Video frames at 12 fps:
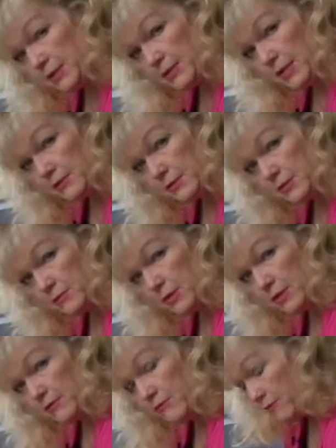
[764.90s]
it back down this
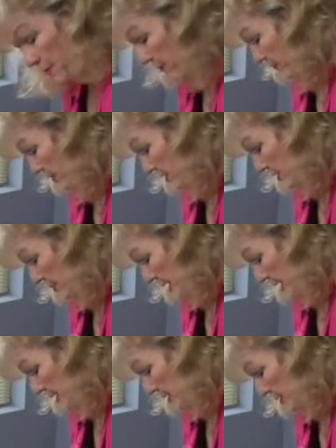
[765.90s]
way, from front to
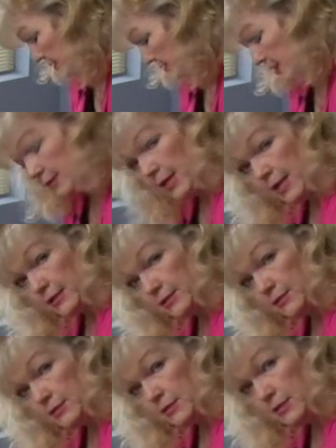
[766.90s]
back, like that.
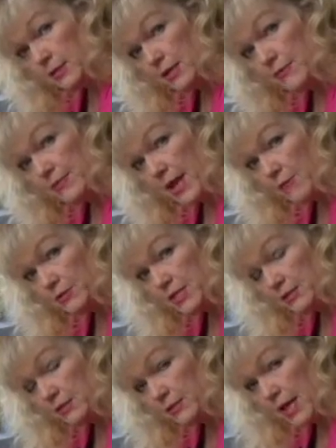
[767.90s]
And that will
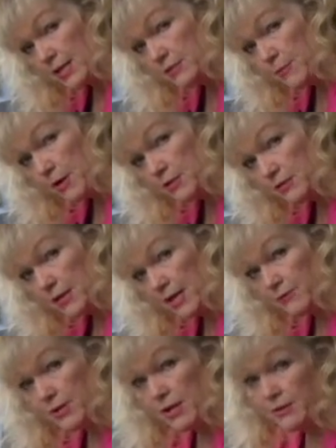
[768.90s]
take the last part of the
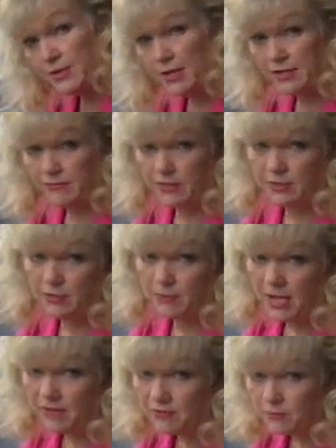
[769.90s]
laterality out of it. And you
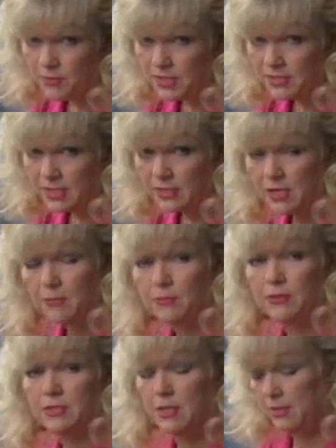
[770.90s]
may have to repeat that a
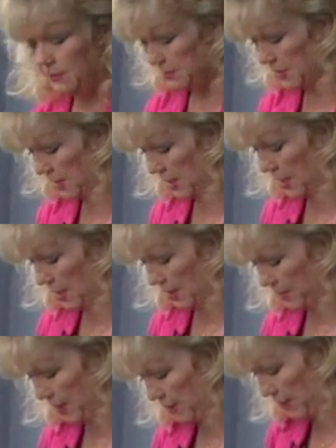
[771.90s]
couple of times.
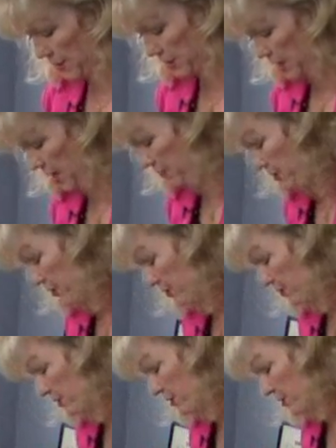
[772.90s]
But by the time you're
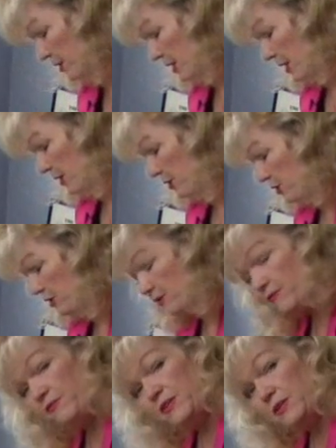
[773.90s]
through, you
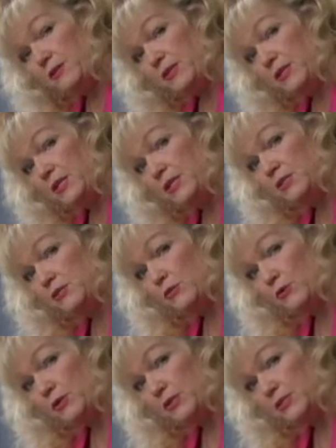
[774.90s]
shouldn't feel any
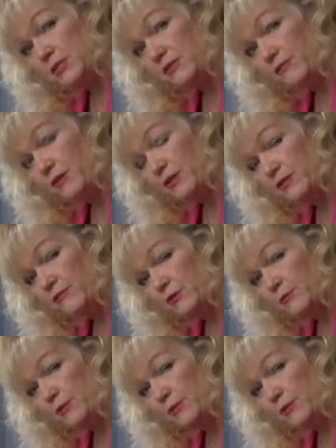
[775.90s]
soreness in the front of the